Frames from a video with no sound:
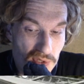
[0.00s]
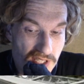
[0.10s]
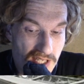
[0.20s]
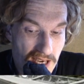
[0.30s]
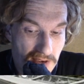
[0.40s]
would
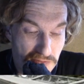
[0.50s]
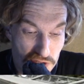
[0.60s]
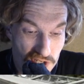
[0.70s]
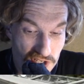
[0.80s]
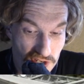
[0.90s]
say
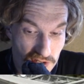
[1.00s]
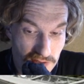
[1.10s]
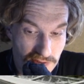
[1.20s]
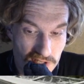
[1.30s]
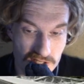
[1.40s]
for a
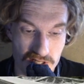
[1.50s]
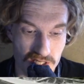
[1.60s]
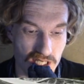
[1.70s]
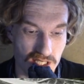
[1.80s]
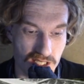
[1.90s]
geographer this
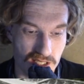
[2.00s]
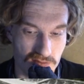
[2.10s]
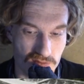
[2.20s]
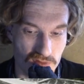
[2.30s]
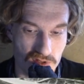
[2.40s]
is as
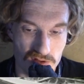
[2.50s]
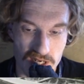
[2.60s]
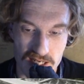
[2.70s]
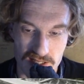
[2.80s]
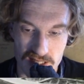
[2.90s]

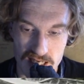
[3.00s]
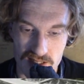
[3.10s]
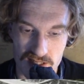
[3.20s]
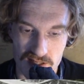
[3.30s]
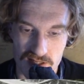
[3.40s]
great as it
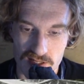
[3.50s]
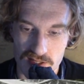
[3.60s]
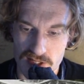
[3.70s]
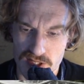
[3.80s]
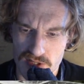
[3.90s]
gets.
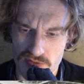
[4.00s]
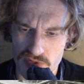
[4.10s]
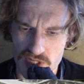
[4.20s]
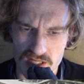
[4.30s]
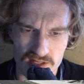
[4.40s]

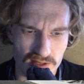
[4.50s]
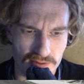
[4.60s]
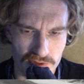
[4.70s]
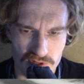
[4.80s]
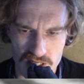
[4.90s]
You can see
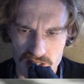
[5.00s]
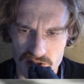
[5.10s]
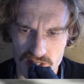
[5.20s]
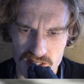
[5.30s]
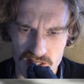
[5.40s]
four
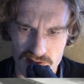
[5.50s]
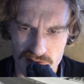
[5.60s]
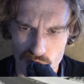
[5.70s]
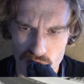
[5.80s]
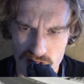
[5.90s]
countries
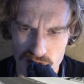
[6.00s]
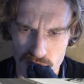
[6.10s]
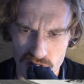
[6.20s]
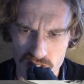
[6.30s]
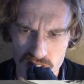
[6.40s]
from one
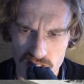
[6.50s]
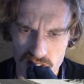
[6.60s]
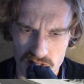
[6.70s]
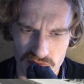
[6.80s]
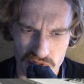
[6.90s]
spot
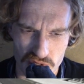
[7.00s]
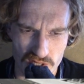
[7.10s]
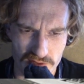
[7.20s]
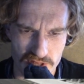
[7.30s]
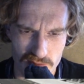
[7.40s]
and
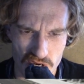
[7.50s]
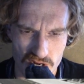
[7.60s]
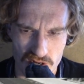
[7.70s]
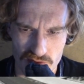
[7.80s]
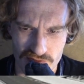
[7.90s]
all of them
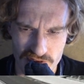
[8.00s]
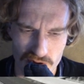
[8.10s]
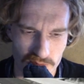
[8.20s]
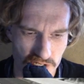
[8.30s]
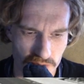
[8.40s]
are
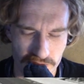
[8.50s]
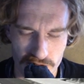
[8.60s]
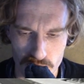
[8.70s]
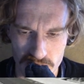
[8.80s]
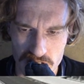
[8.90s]
very much
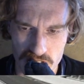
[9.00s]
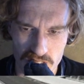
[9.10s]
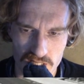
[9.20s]
within reach.